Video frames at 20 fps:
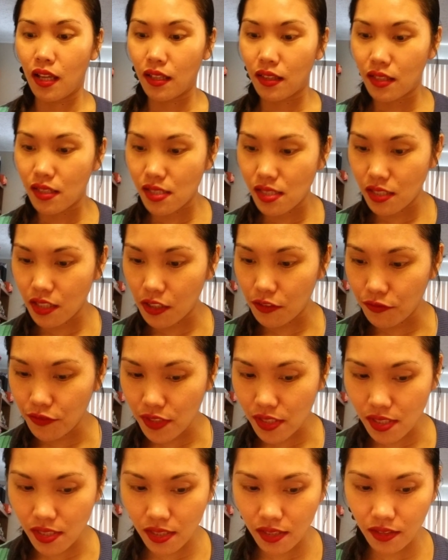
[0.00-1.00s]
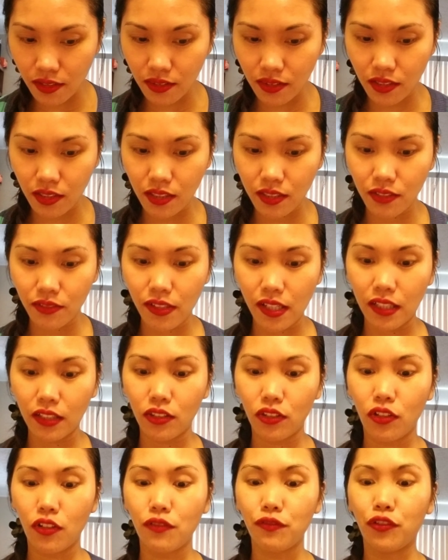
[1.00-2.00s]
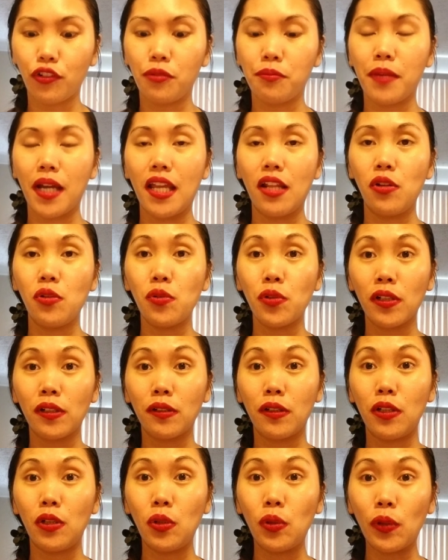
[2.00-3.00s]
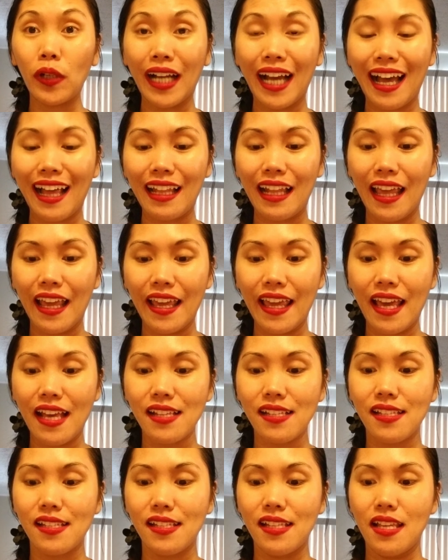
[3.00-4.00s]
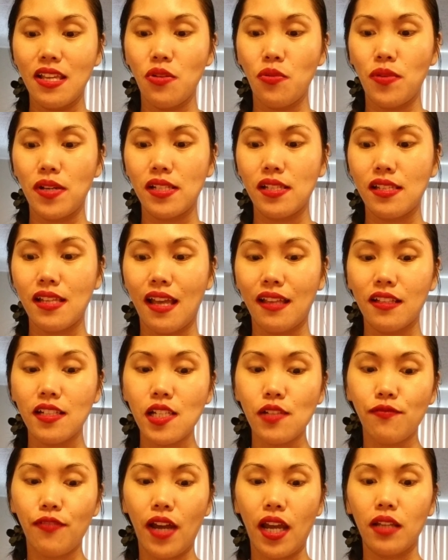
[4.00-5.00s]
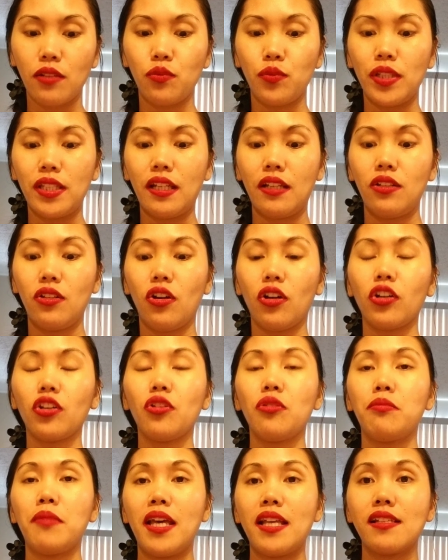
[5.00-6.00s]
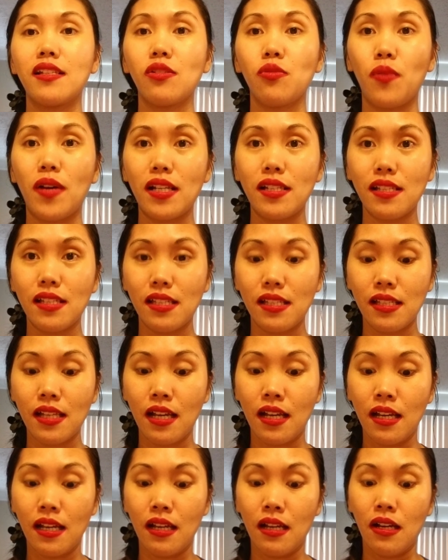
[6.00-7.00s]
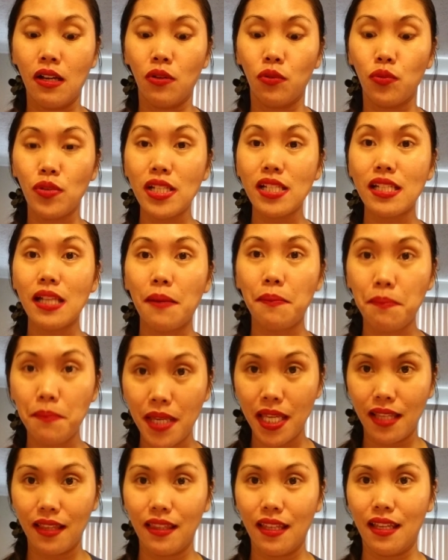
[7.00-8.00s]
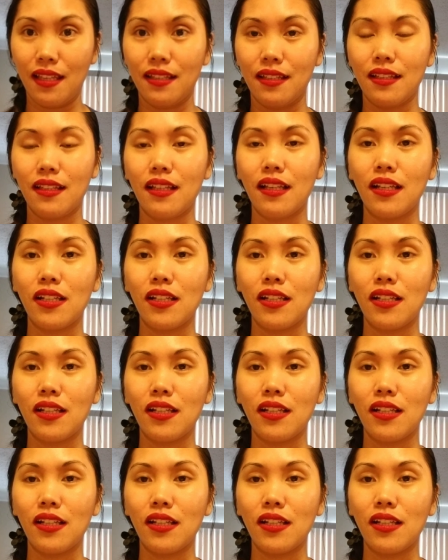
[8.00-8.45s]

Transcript: The service center director for my lo local ASC was satisfied with the documents was we submitted.